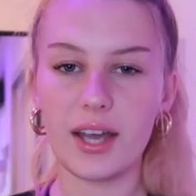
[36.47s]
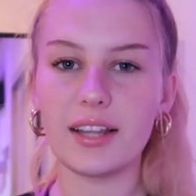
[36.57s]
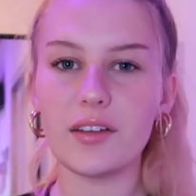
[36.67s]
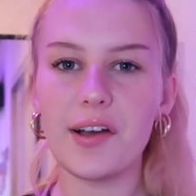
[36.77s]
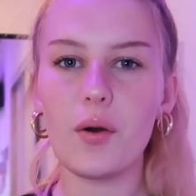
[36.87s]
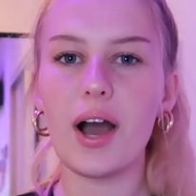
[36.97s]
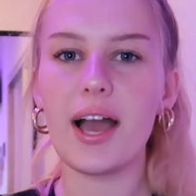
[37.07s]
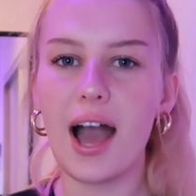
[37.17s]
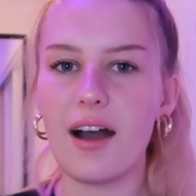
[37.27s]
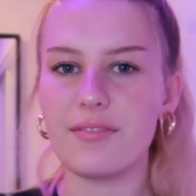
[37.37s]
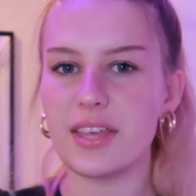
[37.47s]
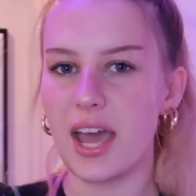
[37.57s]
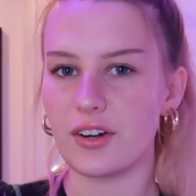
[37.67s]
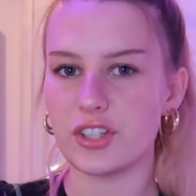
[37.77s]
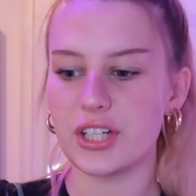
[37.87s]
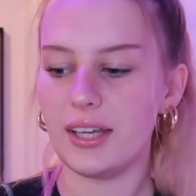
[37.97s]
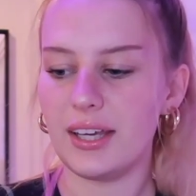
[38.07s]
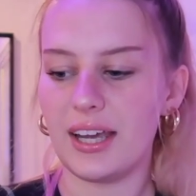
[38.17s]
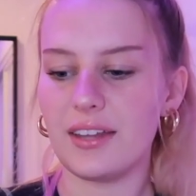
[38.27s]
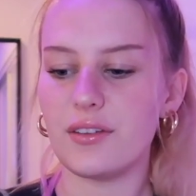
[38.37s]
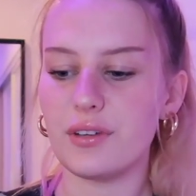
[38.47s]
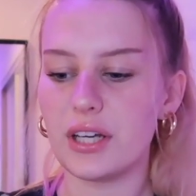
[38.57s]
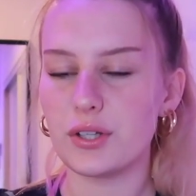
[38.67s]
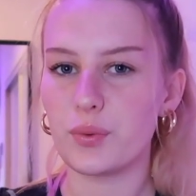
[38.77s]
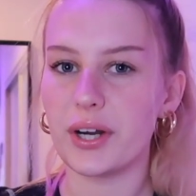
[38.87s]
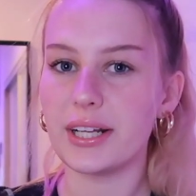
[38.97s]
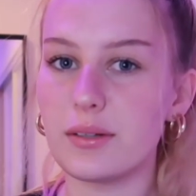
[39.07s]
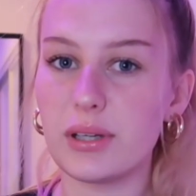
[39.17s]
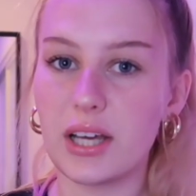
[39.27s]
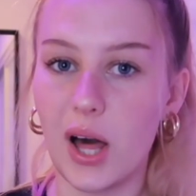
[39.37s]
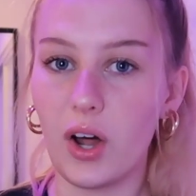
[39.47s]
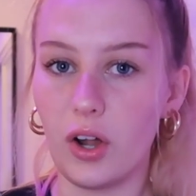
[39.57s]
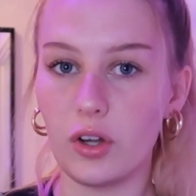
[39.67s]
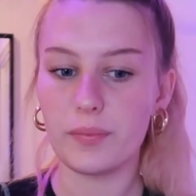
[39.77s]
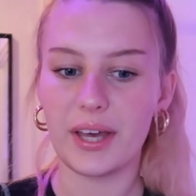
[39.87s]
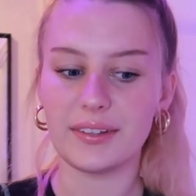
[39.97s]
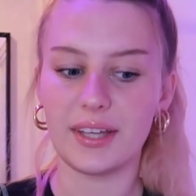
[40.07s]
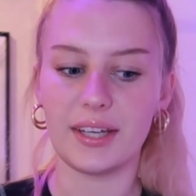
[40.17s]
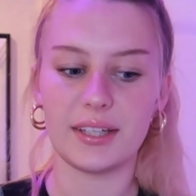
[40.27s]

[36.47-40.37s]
love how I have the energy in the videos where I need to be calm and like